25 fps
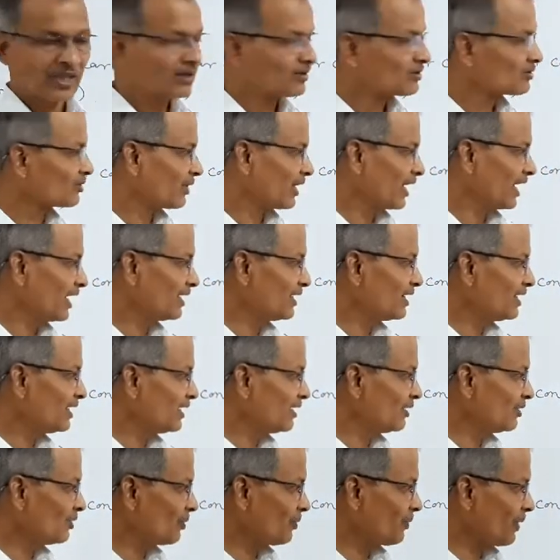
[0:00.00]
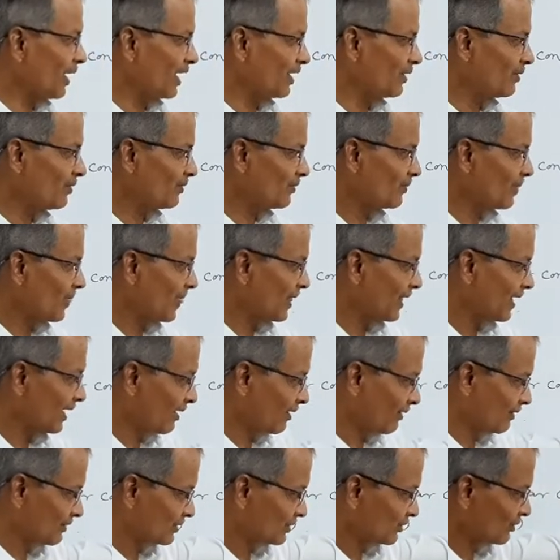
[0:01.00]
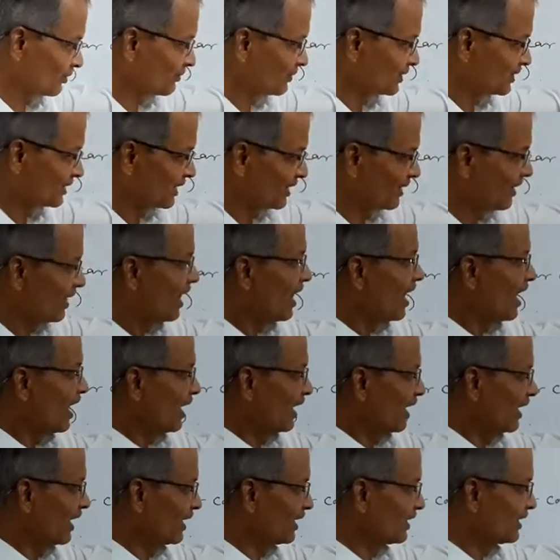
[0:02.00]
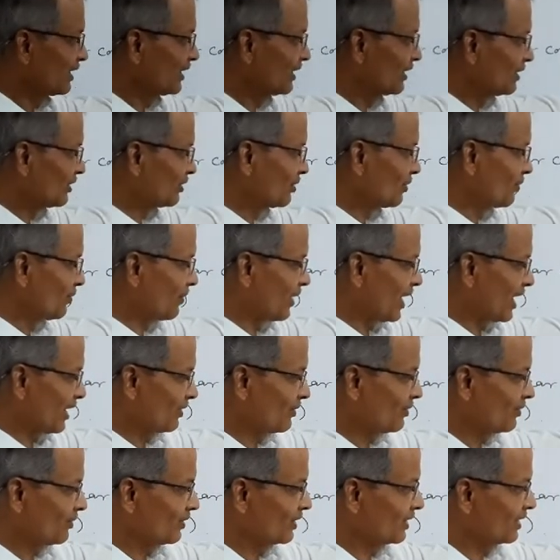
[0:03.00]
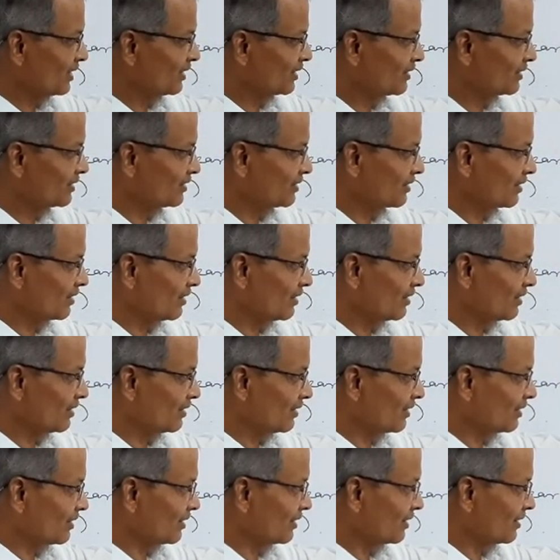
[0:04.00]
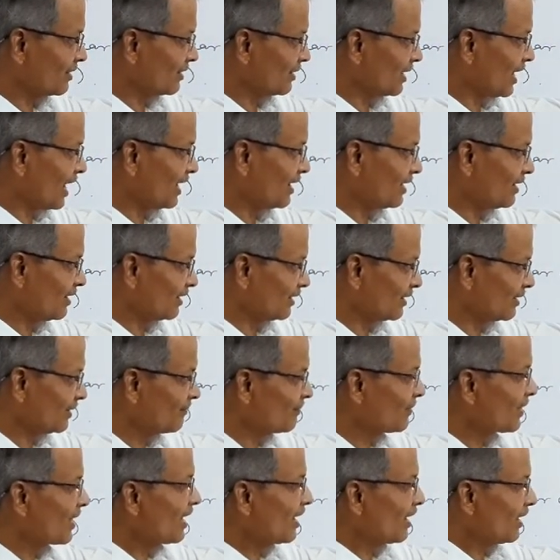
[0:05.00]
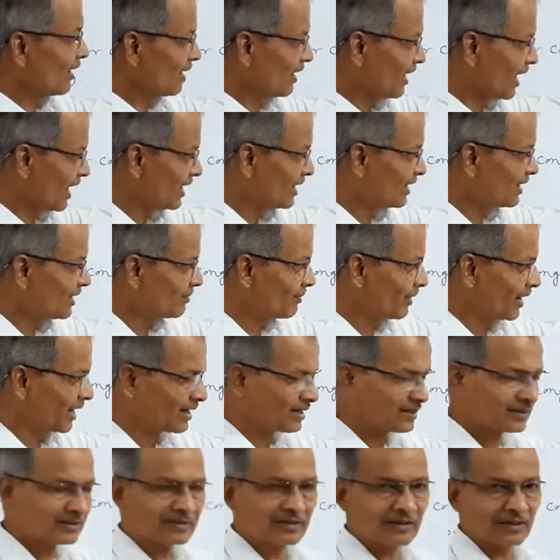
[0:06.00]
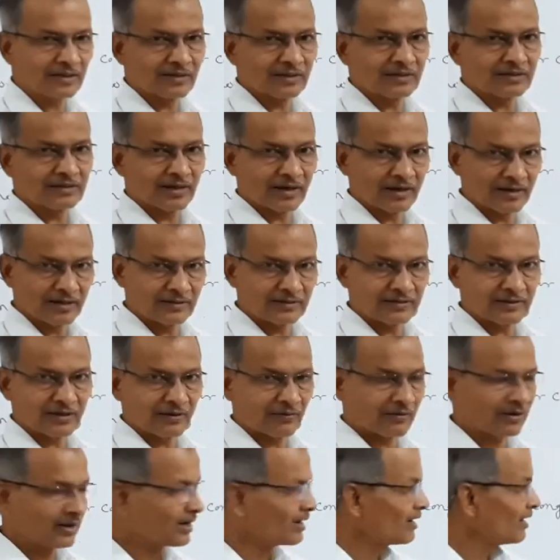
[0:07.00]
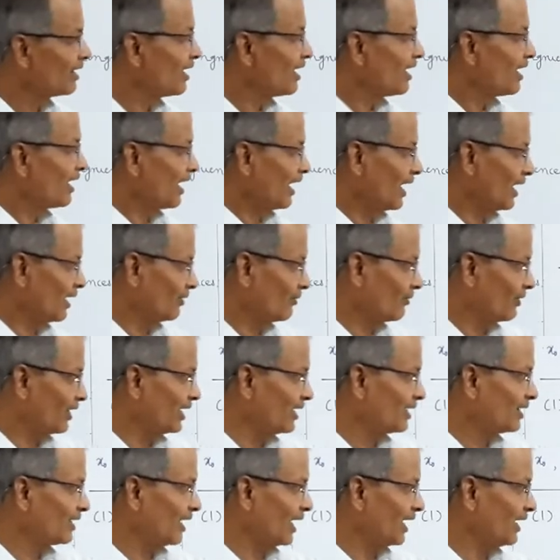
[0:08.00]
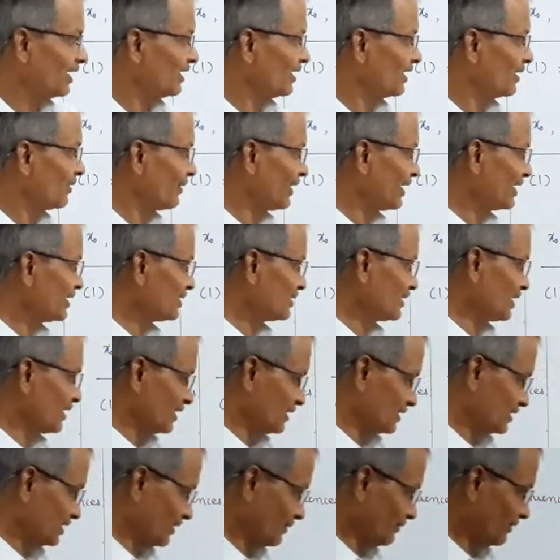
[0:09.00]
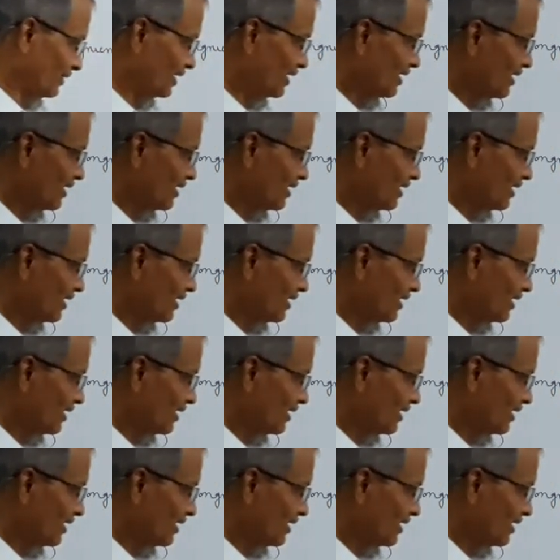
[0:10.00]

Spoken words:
So 18 into 5, here also you may see 18 into 5 is 90, 90 minus 3 is 87, and 29 divides 87.